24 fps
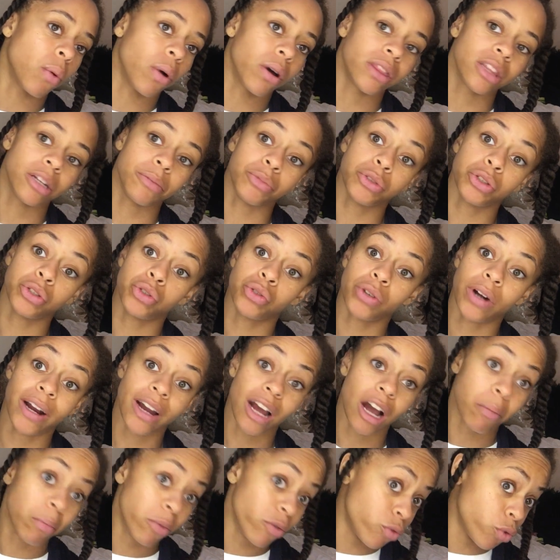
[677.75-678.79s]
want them to dry
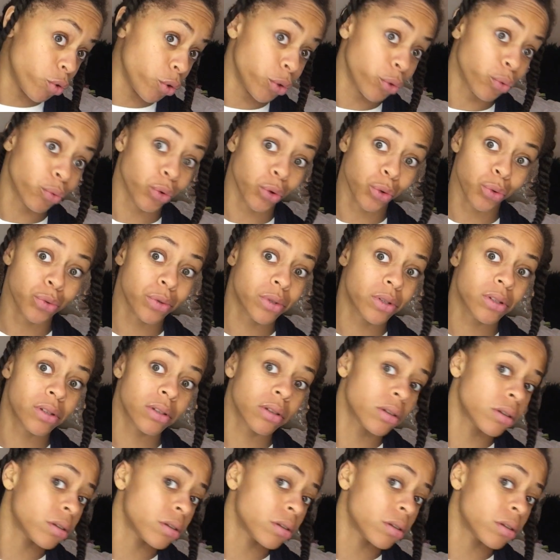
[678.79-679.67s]
out before the roots.